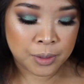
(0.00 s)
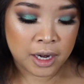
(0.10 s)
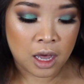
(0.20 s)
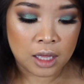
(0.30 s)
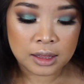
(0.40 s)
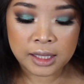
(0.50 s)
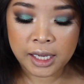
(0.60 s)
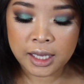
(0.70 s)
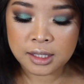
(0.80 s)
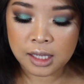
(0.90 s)
but not
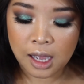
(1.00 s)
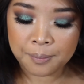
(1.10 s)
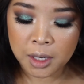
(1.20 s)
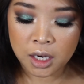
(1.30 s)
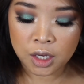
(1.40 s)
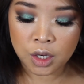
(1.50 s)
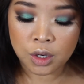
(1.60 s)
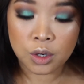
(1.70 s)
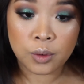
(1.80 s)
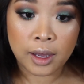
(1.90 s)
least, I'm gonna
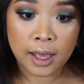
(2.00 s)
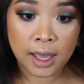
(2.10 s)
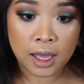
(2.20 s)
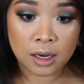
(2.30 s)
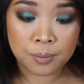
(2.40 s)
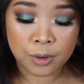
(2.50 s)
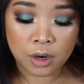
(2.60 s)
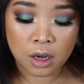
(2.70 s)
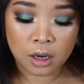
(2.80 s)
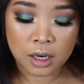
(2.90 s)
go ahead and put
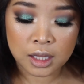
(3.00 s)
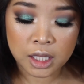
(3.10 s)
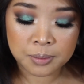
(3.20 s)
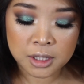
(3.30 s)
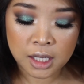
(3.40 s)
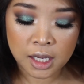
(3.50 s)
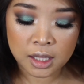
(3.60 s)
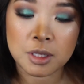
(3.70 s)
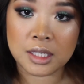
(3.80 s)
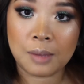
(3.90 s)
on a
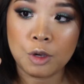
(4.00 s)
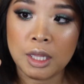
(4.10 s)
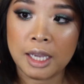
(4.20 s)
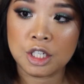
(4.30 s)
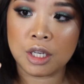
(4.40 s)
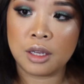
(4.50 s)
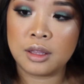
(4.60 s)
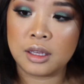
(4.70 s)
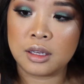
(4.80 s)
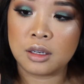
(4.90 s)
lipstick, the same
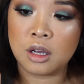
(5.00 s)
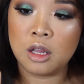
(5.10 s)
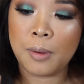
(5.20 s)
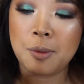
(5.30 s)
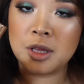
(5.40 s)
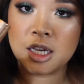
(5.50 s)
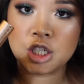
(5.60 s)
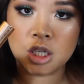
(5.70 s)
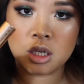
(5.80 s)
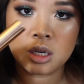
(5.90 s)
collection, the Colourpop
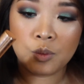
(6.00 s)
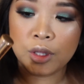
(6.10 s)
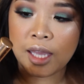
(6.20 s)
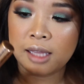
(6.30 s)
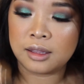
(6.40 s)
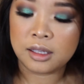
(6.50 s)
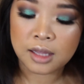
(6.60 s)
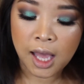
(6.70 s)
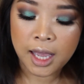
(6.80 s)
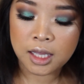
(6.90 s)
collection with
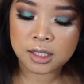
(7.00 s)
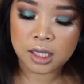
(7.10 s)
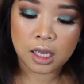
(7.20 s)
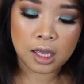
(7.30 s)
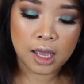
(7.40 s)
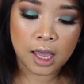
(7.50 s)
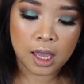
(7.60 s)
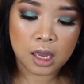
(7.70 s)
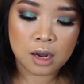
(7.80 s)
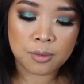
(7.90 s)
Kathleen Lights,
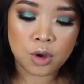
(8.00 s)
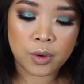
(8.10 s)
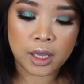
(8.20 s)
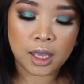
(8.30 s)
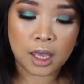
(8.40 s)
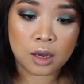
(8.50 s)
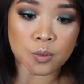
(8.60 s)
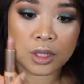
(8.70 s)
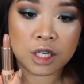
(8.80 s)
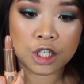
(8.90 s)
and I'm going
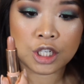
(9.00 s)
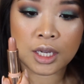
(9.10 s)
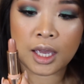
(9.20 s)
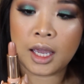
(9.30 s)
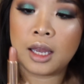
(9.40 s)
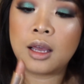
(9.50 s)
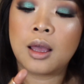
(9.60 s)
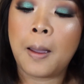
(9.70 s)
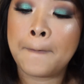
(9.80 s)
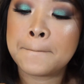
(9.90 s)
in with the shade
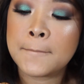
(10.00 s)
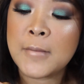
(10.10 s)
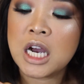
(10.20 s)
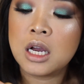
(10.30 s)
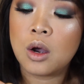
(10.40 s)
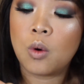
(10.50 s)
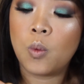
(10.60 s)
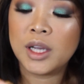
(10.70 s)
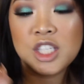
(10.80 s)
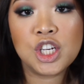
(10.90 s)

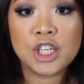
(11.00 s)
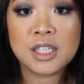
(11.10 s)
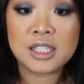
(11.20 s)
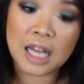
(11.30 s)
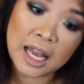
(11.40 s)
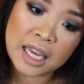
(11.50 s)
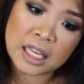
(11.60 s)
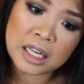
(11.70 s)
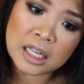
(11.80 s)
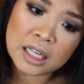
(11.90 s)
What's Your
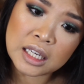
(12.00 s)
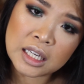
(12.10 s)
Sign?